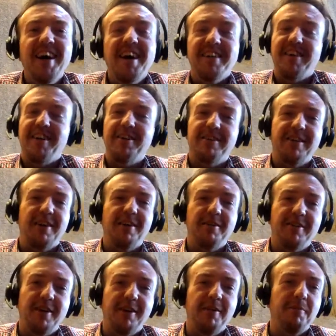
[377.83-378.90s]
So
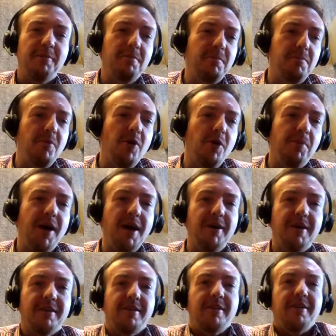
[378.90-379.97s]
more power
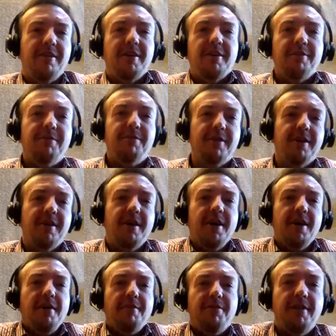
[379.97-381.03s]
to you for
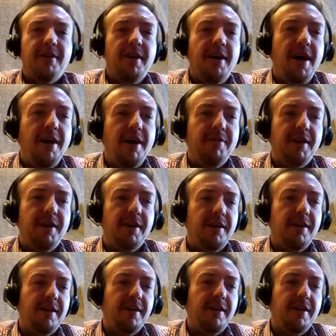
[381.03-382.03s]
having the